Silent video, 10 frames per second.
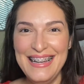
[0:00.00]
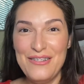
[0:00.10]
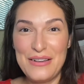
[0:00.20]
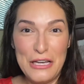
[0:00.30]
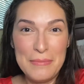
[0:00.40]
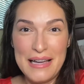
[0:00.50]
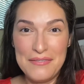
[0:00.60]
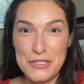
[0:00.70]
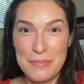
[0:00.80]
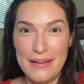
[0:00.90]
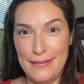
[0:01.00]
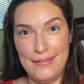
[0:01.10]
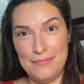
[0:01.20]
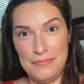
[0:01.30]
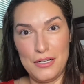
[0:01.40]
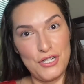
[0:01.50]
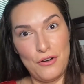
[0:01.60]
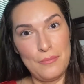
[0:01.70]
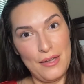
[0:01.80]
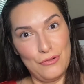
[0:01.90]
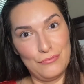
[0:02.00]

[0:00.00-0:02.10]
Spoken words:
without me having to buy a gel on my own.